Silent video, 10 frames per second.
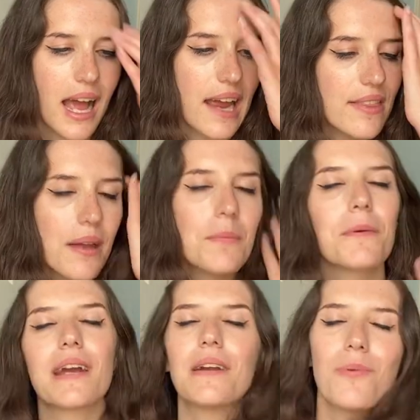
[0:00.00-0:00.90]
And then we
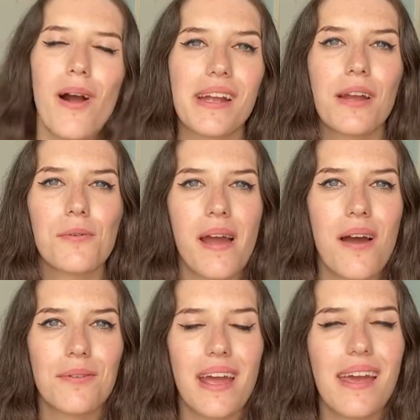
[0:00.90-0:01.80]
were kind of walking
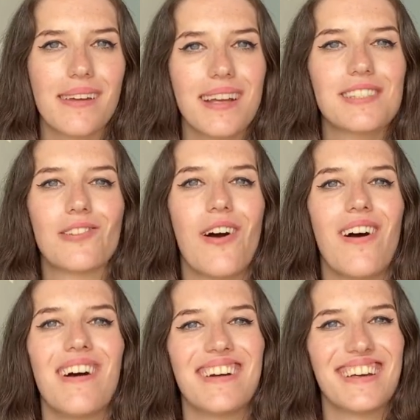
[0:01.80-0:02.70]
around and I
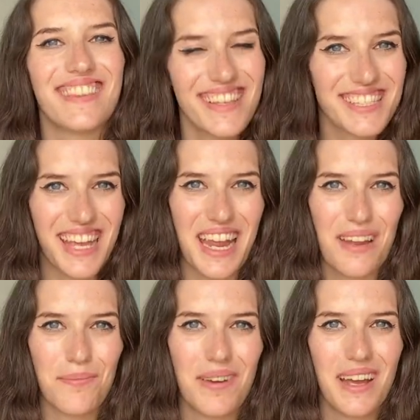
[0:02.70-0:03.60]
saw this
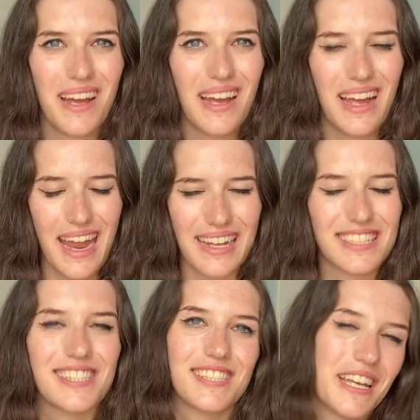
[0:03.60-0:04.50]
game, a
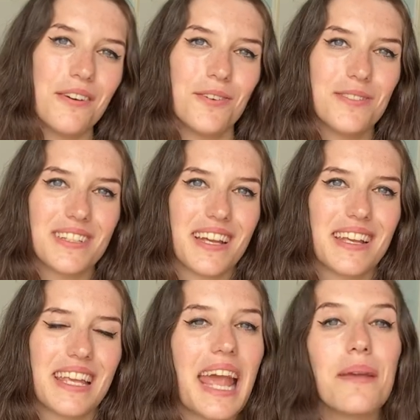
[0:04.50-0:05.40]
sealed
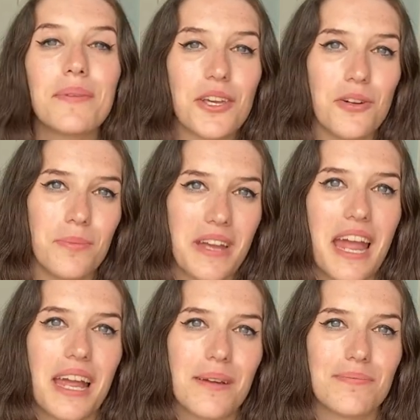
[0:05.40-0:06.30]
GameCube
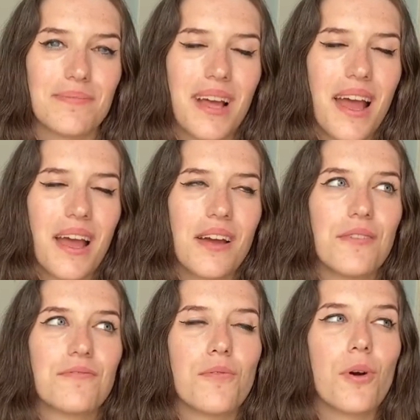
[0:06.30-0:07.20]

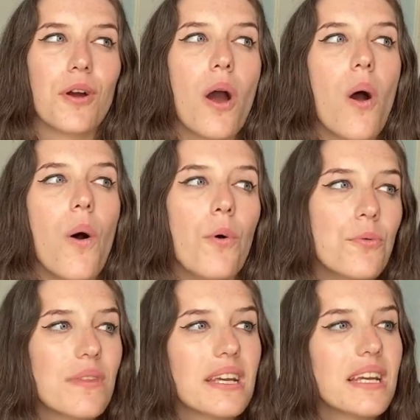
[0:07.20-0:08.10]
game for
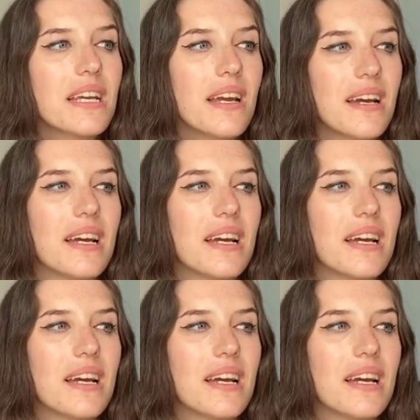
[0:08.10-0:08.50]
only